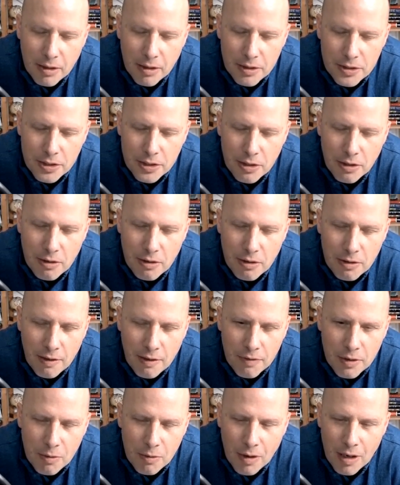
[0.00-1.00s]
But also,
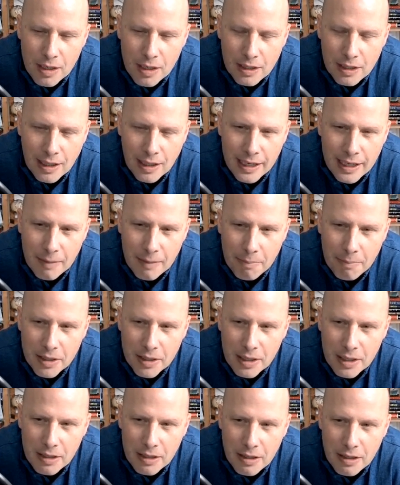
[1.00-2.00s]
if you want to leg up
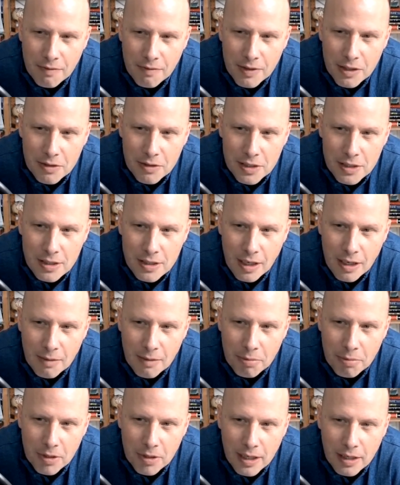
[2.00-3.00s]
on the interviews, he's
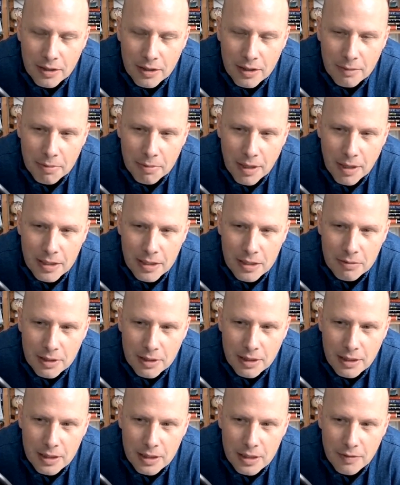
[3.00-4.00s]
going to put out the
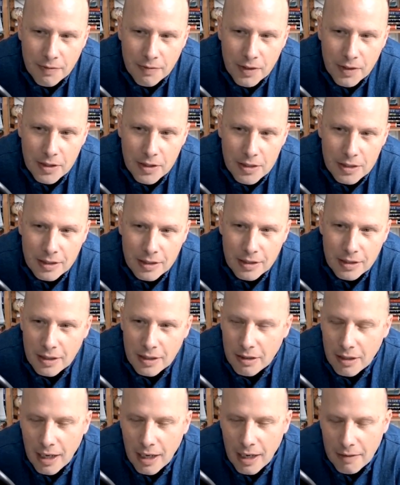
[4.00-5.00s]
press release first and
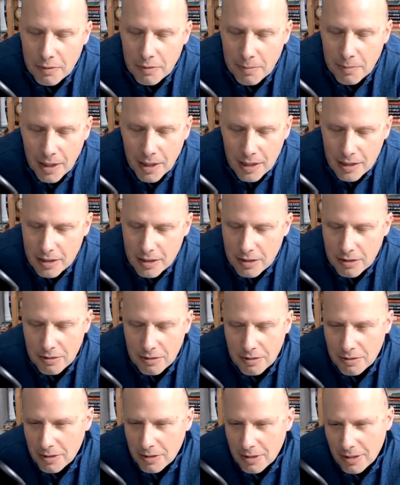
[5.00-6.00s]
then I'll have him on as
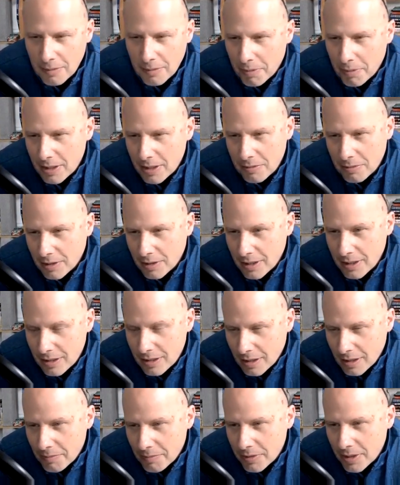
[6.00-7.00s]
soon as the press
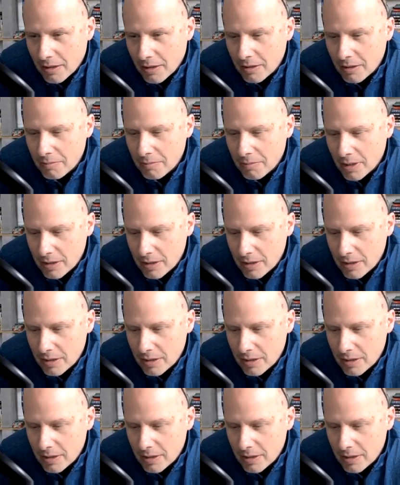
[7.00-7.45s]
release comes out.